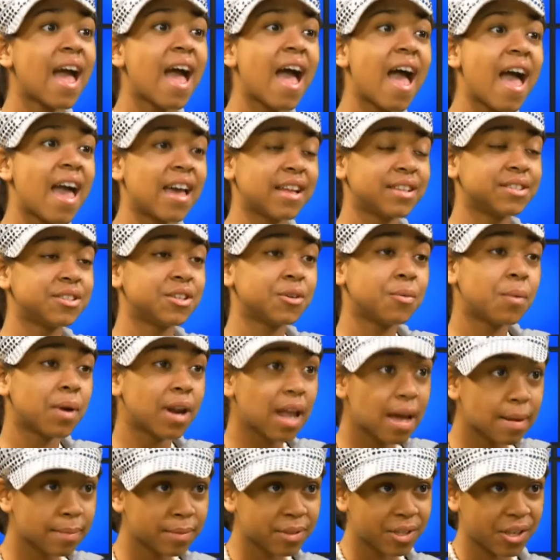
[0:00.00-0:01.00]
And so
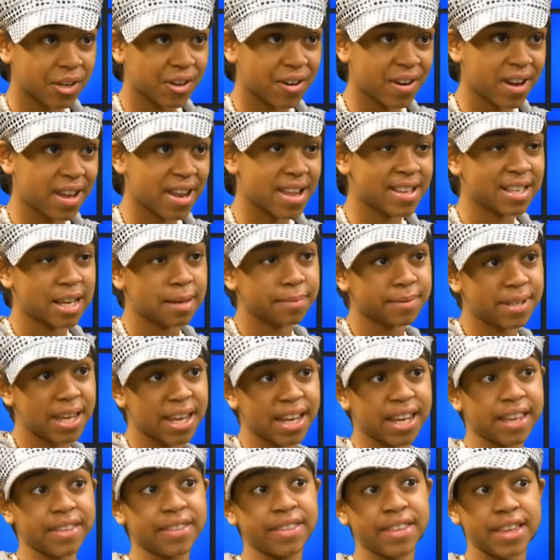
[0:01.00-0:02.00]
what I'm doing is I'm
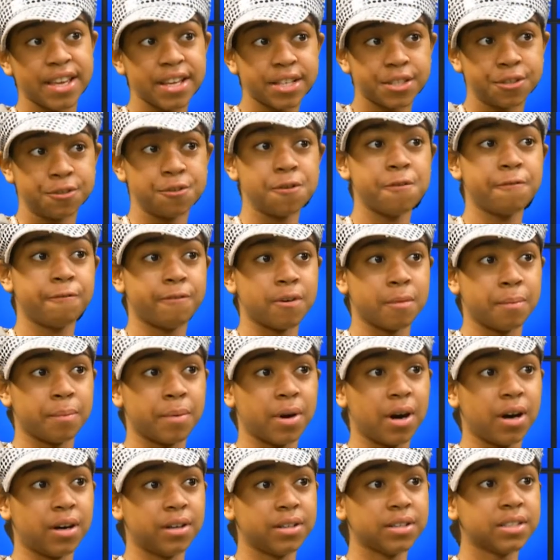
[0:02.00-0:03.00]
taking these two
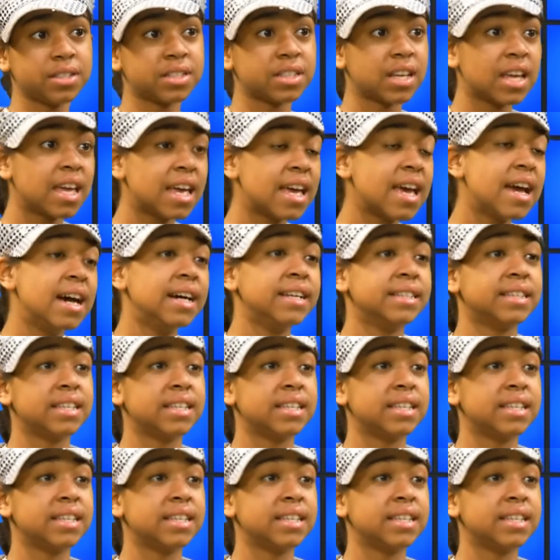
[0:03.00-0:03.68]
footballs to